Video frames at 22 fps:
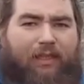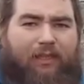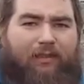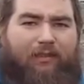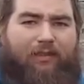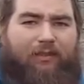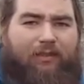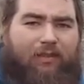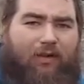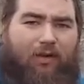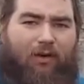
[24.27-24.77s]

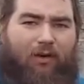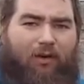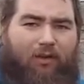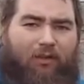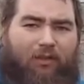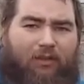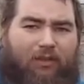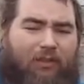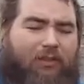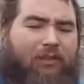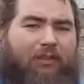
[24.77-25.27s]
and
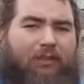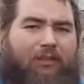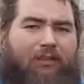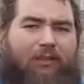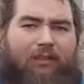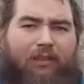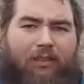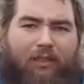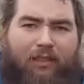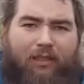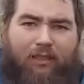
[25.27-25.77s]
stall
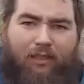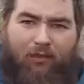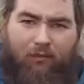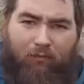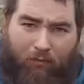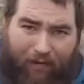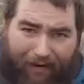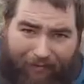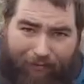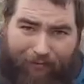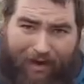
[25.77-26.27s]

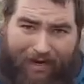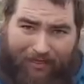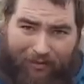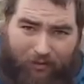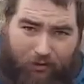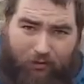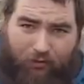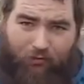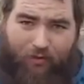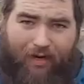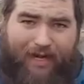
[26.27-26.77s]
by
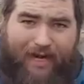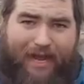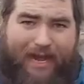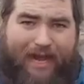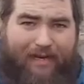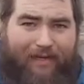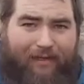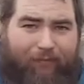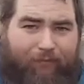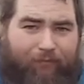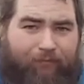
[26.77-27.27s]
riding straight
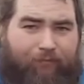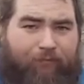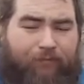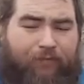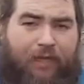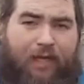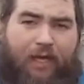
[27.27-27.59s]
at it.